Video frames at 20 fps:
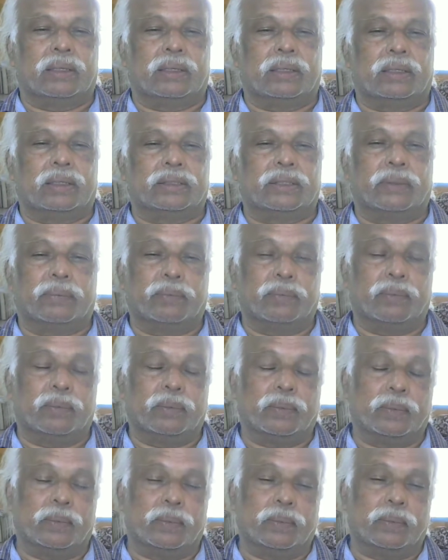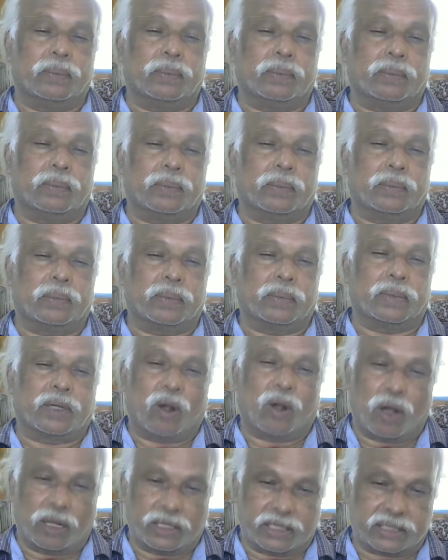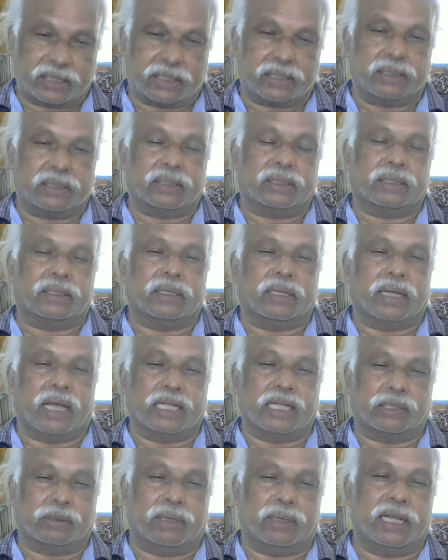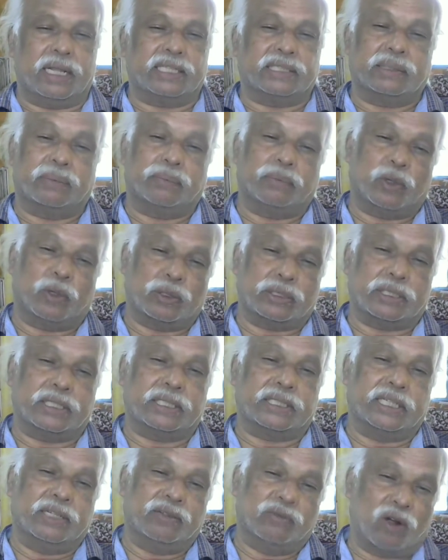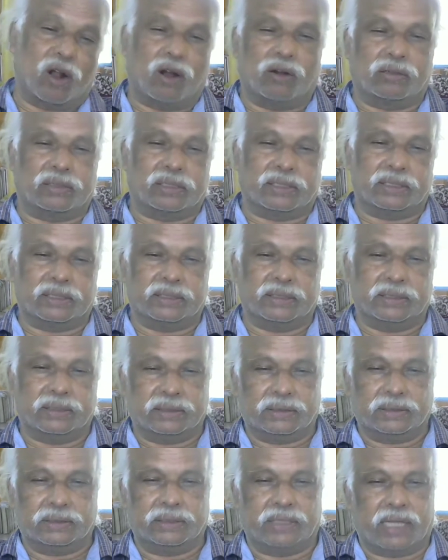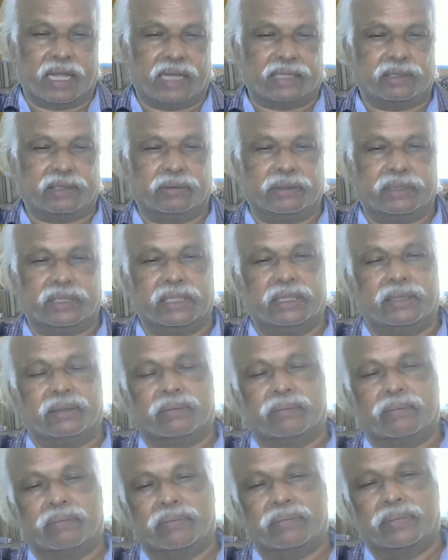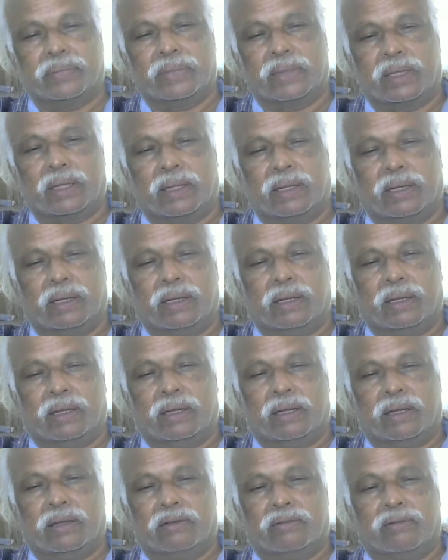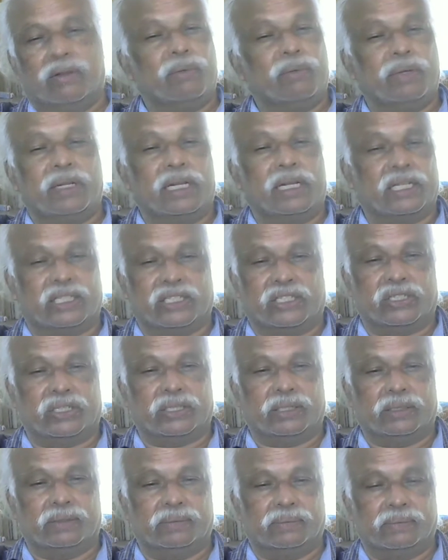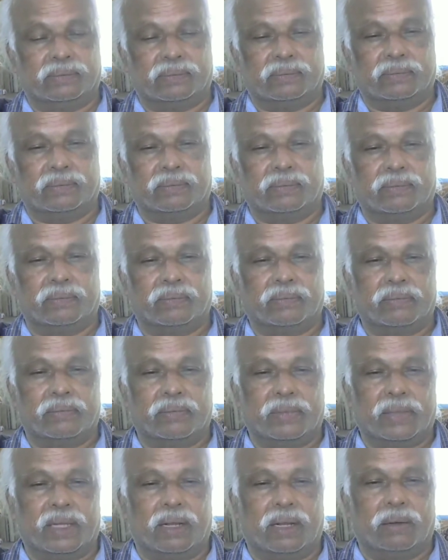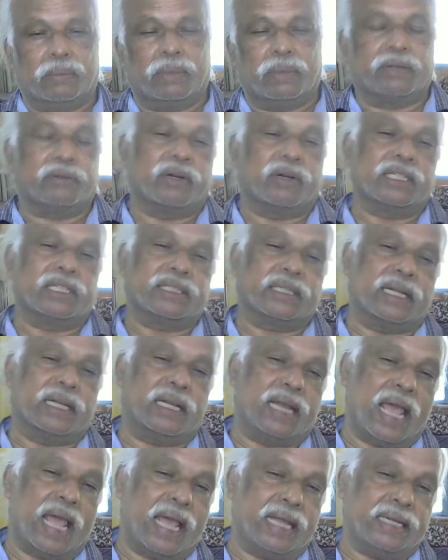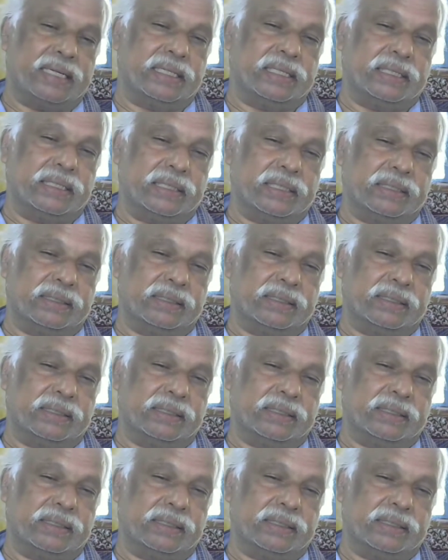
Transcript: the cost as well as the process involved in the activity will be less. But once the land